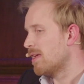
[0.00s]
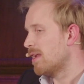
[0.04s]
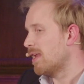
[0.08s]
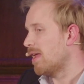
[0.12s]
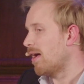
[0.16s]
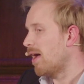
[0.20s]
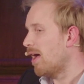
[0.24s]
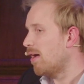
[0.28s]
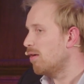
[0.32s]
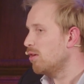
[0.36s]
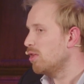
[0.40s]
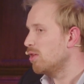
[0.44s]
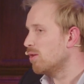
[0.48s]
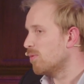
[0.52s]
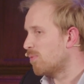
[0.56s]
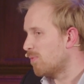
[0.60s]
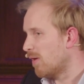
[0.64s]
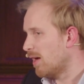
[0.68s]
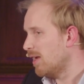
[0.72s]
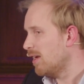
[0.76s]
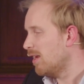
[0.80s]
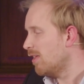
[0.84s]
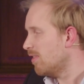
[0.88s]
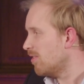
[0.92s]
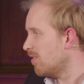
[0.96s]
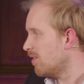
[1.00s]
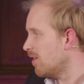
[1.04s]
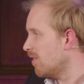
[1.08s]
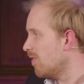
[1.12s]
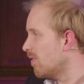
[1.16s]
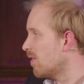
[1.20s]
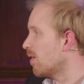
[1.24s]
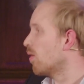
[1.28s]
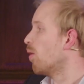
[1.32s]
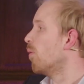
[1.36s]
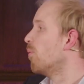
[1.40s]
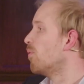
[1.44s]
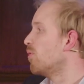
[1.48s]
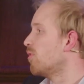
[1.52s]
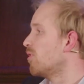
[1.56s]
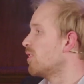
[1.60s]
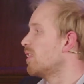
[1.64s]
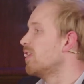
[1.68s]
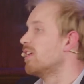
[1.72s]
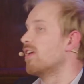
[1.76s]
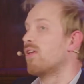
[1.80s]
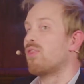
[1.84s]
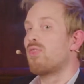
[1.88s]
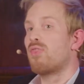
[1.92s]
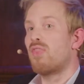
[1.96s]
Now, how do you finance it? There are
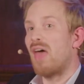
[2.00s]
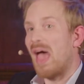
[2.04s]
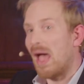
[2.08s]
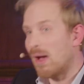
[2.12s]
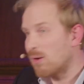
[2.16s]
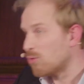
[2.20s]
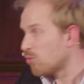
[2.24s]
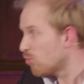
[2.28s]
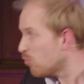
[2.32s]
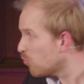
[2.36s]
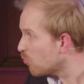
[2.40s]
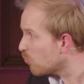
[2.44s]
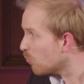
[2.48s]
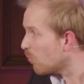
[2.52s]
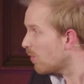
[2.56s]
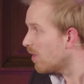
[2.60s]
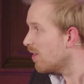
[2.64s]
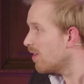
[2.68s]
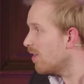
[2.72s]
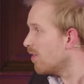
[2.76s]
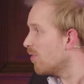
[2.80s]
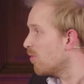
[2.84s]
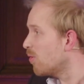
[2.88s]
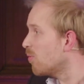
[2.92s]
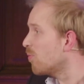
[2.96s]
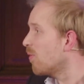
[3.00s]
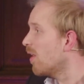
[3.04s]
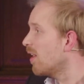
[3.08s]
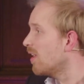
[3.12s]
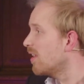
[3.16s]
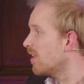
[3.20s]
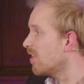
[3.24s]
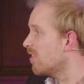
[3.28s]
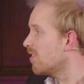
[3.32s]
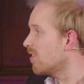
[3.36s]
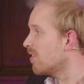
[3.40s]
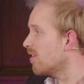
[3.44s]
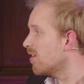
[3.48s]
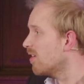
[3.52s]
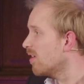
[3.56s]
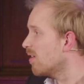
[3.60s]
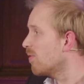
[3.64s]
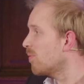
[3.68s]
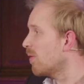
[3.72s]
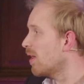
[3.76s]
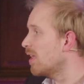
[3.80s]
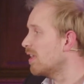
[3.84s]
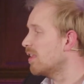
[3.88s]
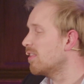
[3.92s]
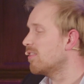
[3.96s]
obviously thousands of ways to
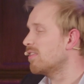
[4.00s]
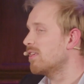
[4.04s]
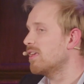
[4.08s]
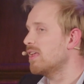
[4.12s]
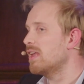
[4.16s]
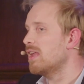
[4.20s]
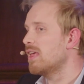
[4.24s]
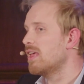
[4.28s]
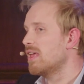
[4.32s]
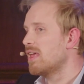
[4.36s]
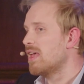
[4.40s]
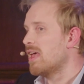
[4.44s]
finance it,